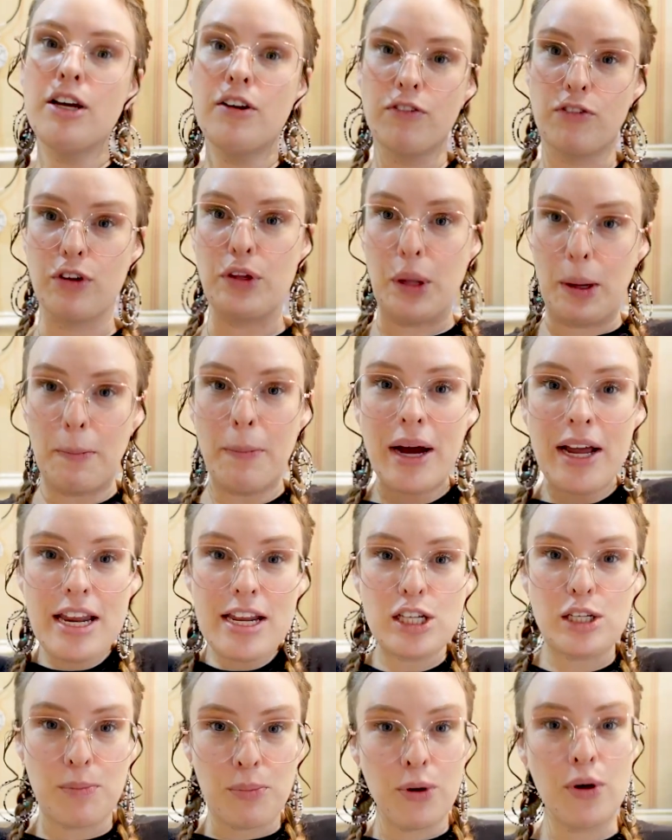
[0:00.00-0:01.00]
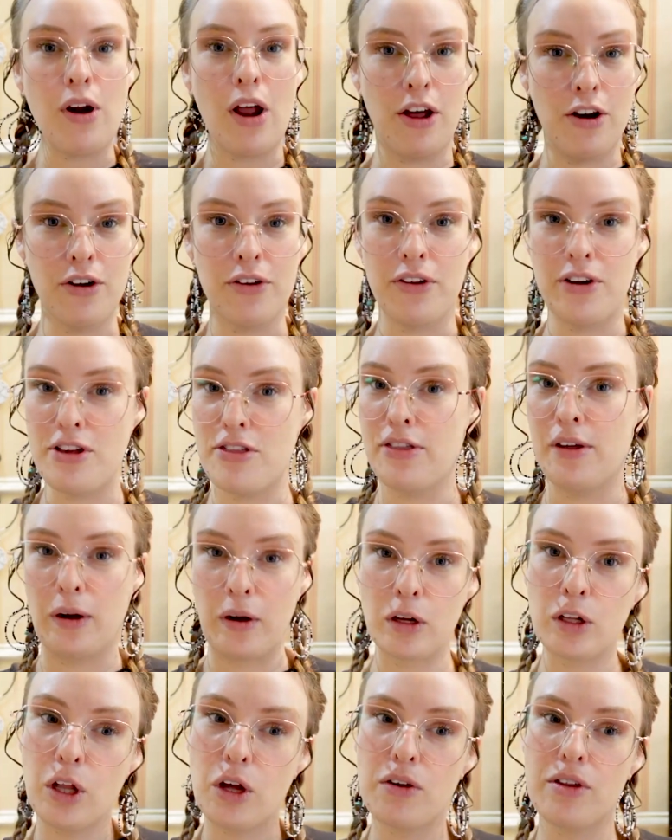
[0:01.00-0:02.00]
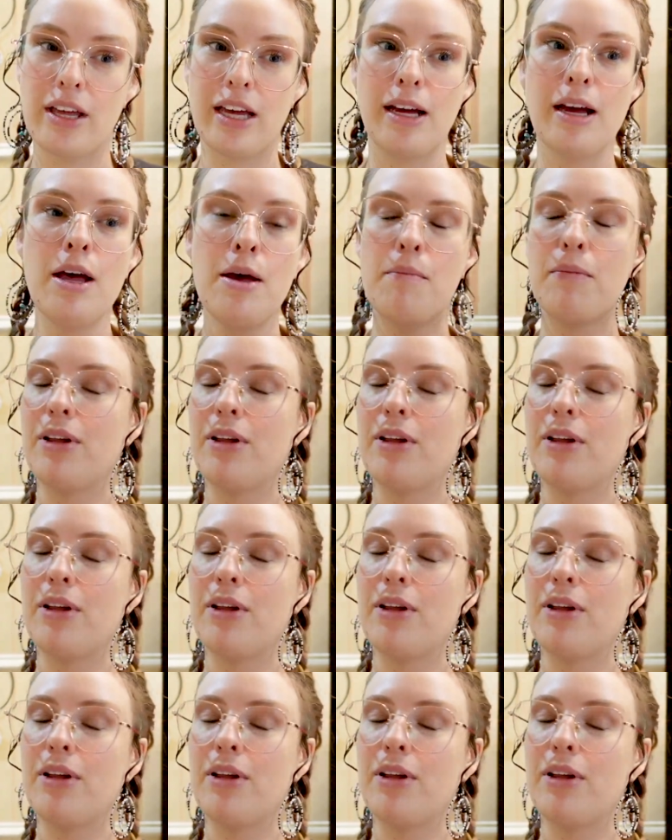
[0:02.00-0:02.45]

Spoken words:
for their money to put underneath their clothing.